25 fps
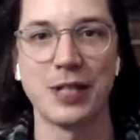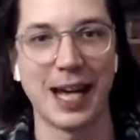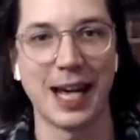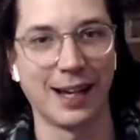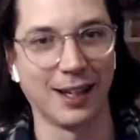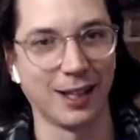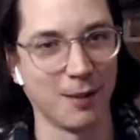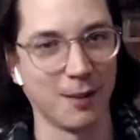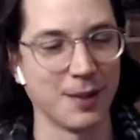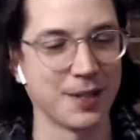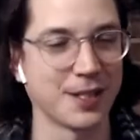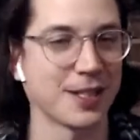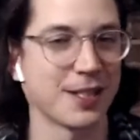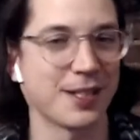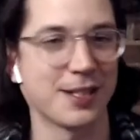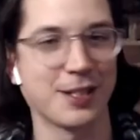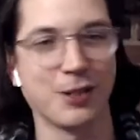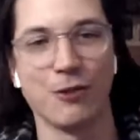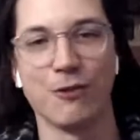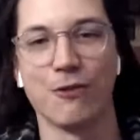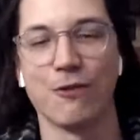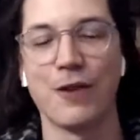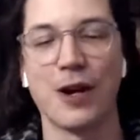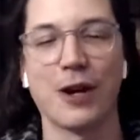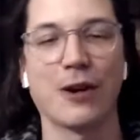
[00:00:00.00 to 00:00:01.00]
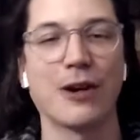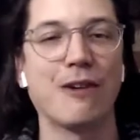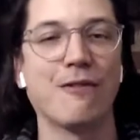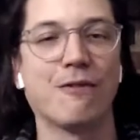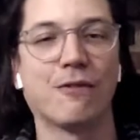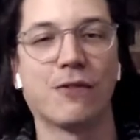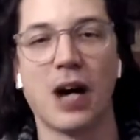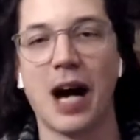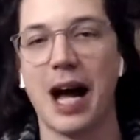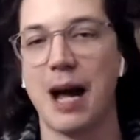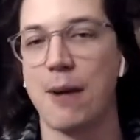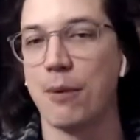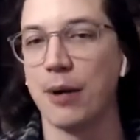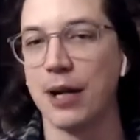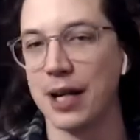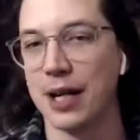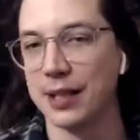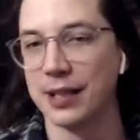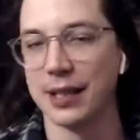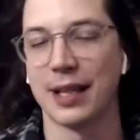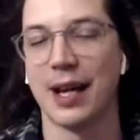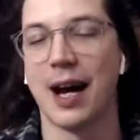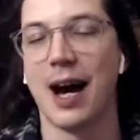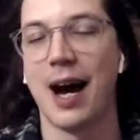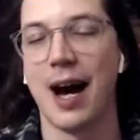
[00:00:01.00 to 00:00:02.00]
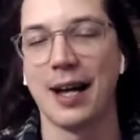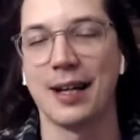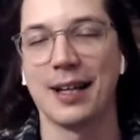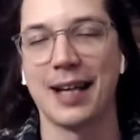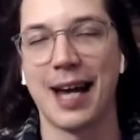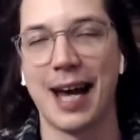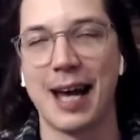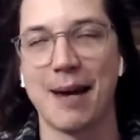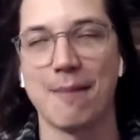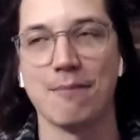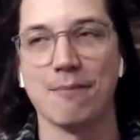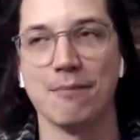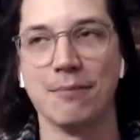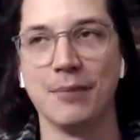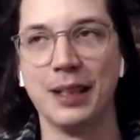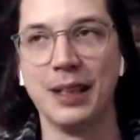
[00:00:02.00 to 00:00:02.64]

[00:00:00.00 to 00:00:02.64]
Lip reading: elements are still very vibrant in the card game